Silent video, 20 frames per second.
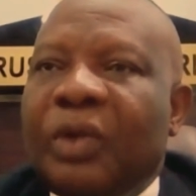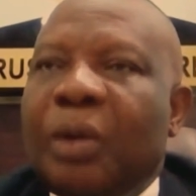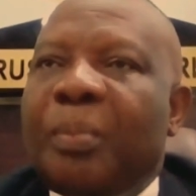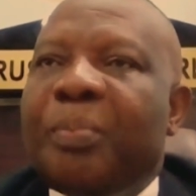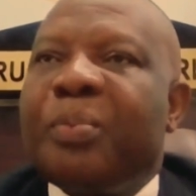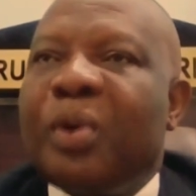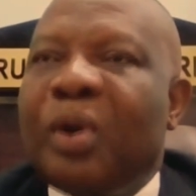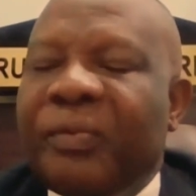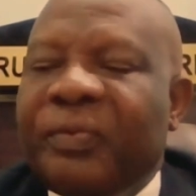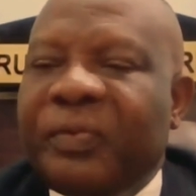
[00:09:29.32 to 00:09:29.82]

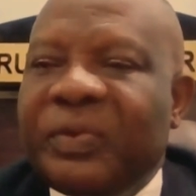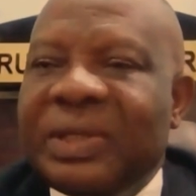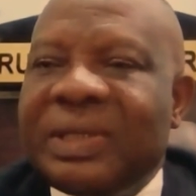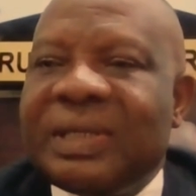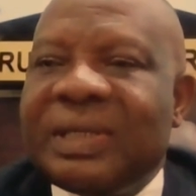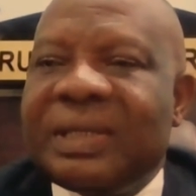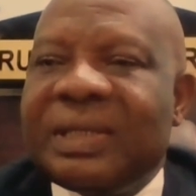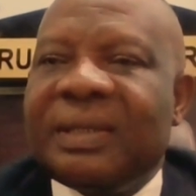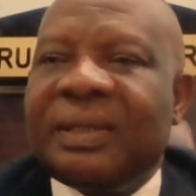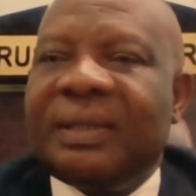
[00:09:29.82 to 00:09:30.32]

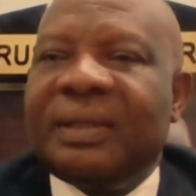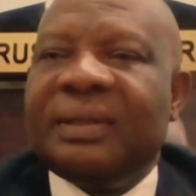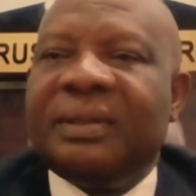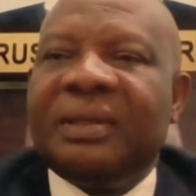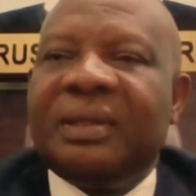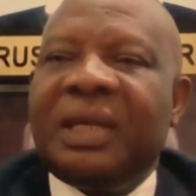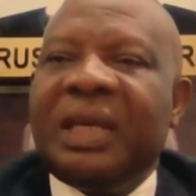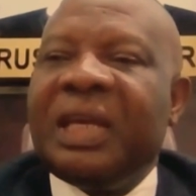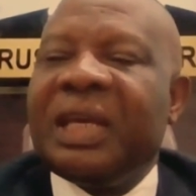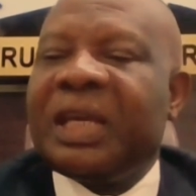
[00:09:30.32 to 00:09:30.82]
profits
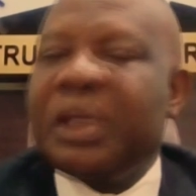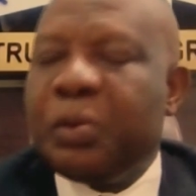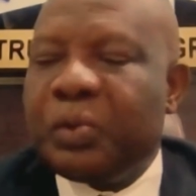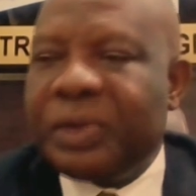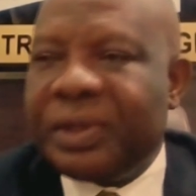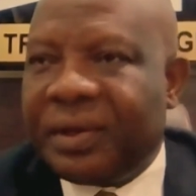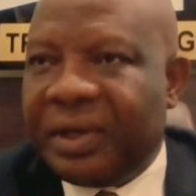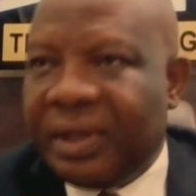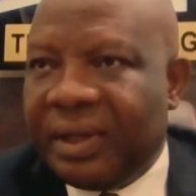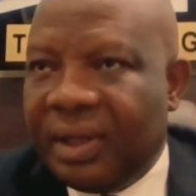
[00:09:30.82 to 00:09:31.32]
in
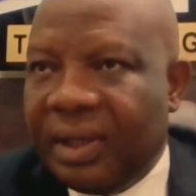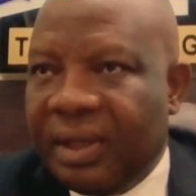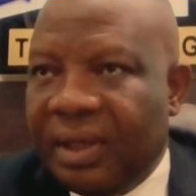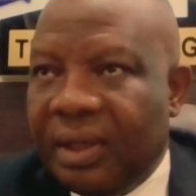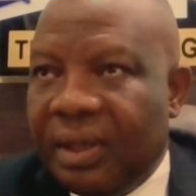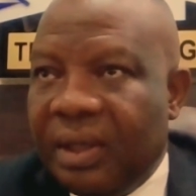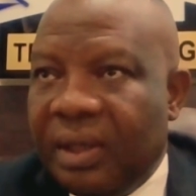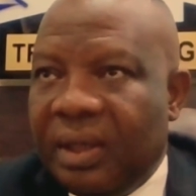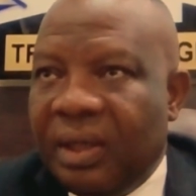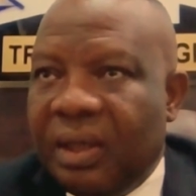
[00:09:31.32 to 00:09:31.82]
Q3.
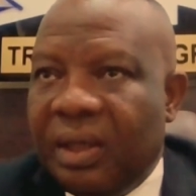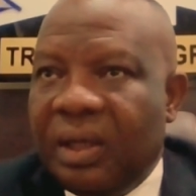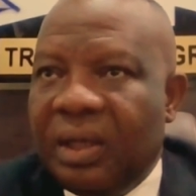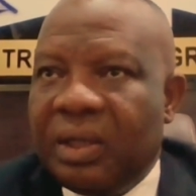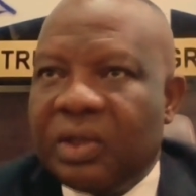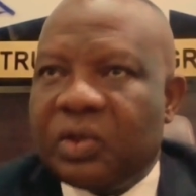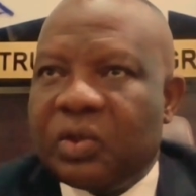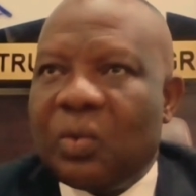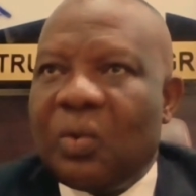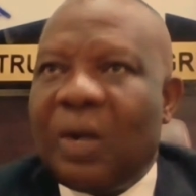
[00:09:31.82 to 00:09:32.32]

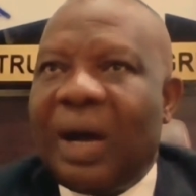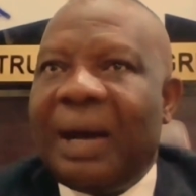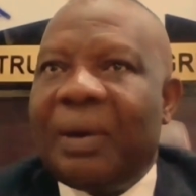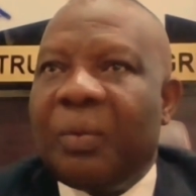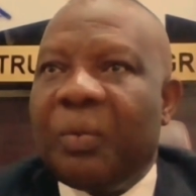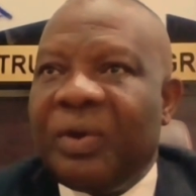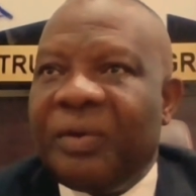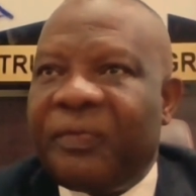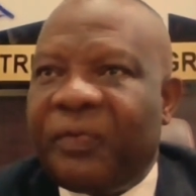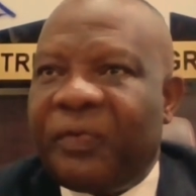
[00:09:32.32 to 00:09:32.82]
So
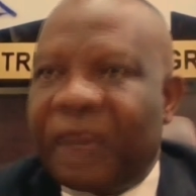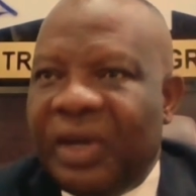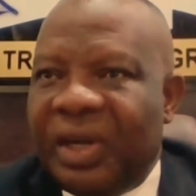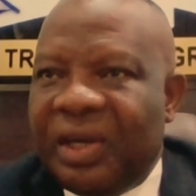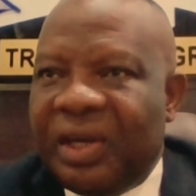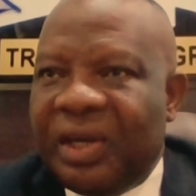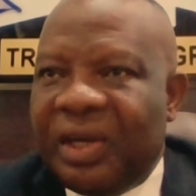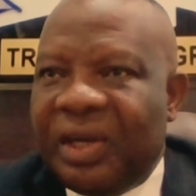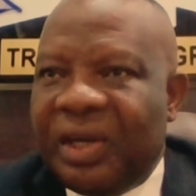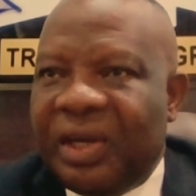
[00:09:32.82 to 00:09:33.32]
we
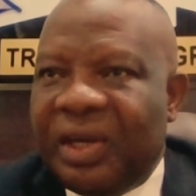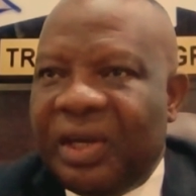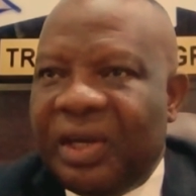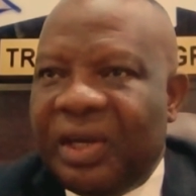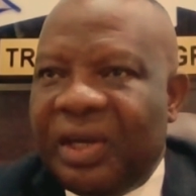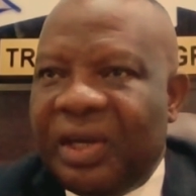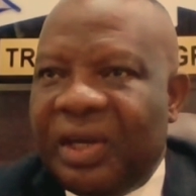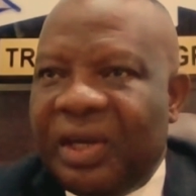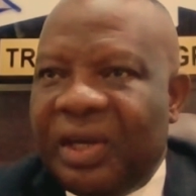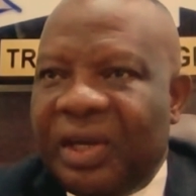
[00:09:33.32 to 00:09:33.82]
feel that this
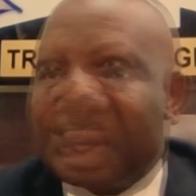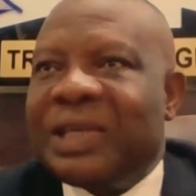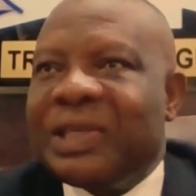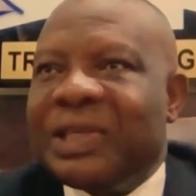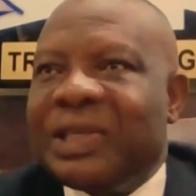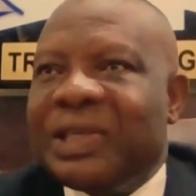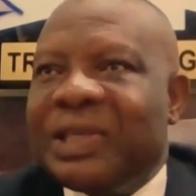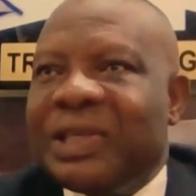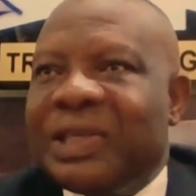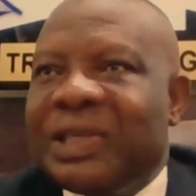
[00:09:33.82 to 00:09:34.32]
will
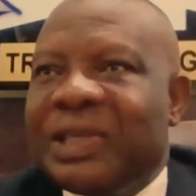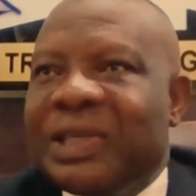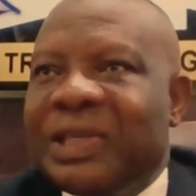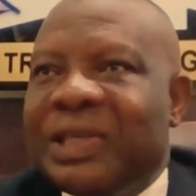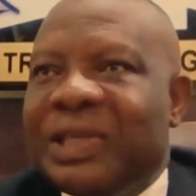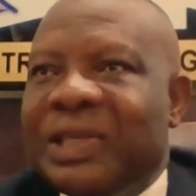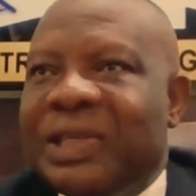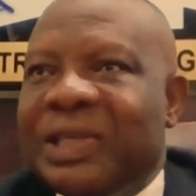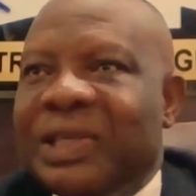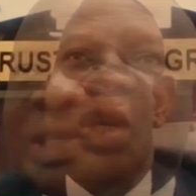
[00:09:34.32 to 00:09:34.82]
transform
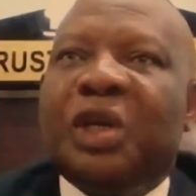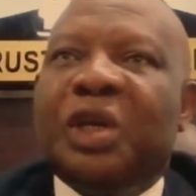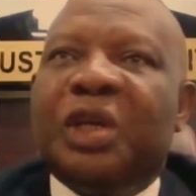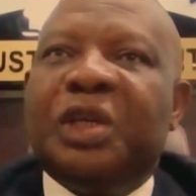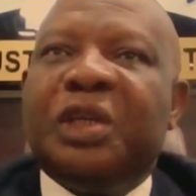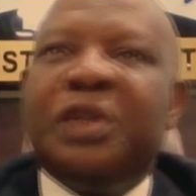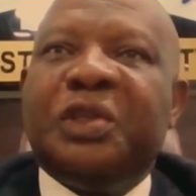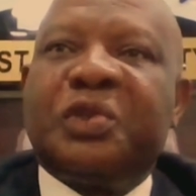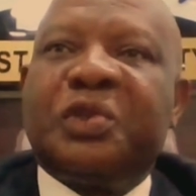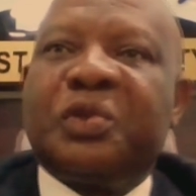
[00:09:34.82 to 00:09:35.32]

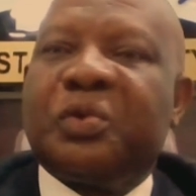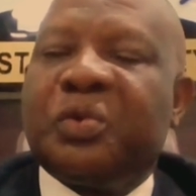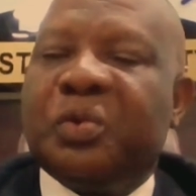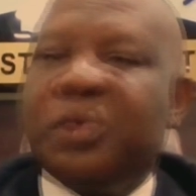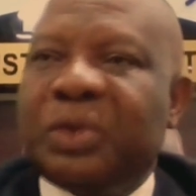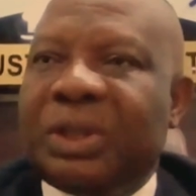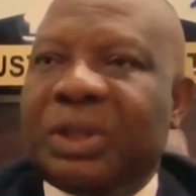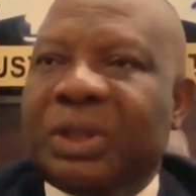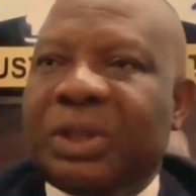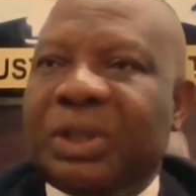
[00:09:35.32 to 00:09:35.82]
into
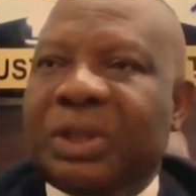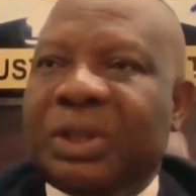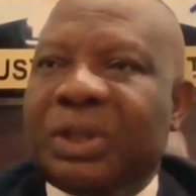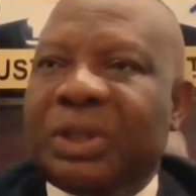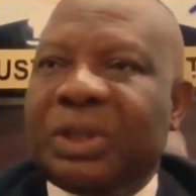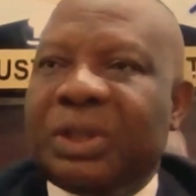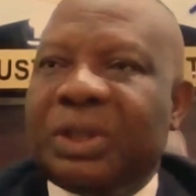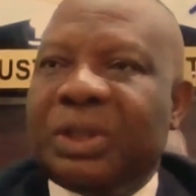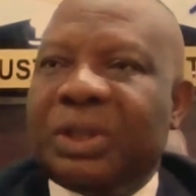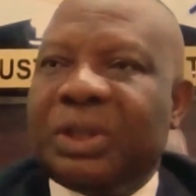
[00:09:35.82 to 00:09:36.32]
good
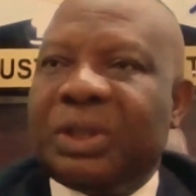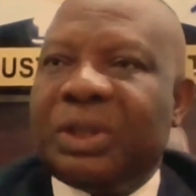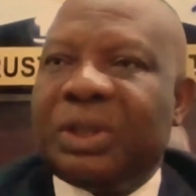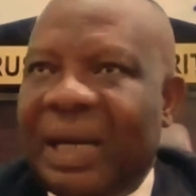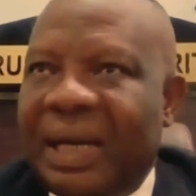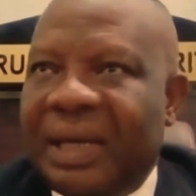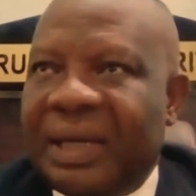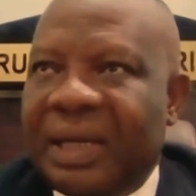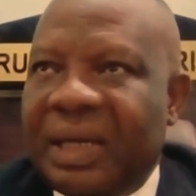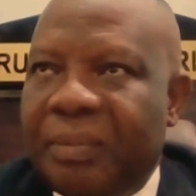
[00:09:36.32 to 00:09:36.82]
dividends
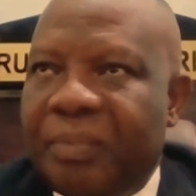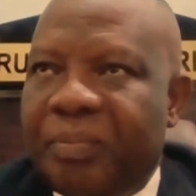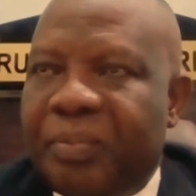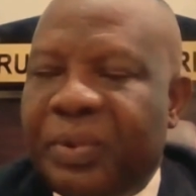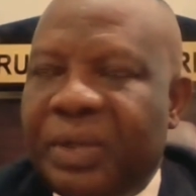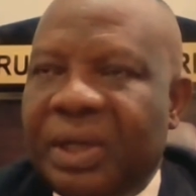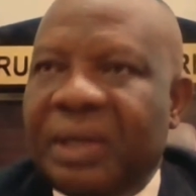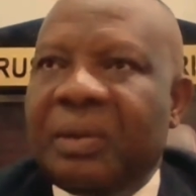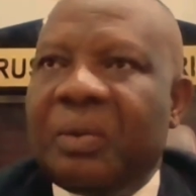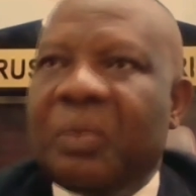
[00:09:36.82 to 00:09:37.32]
by
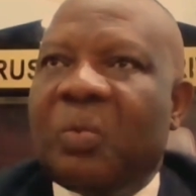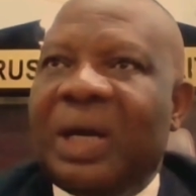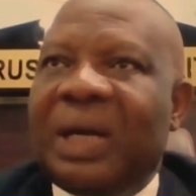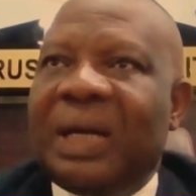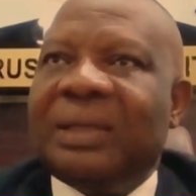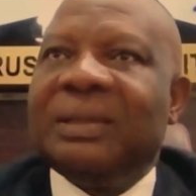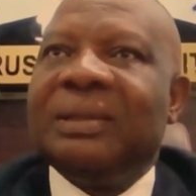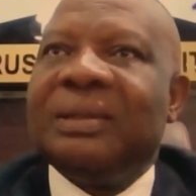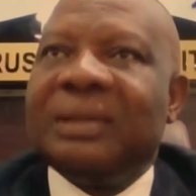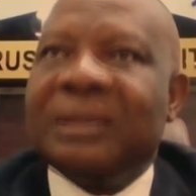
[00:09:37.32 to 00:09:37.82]
April
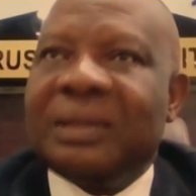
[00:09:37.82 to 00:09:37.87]
when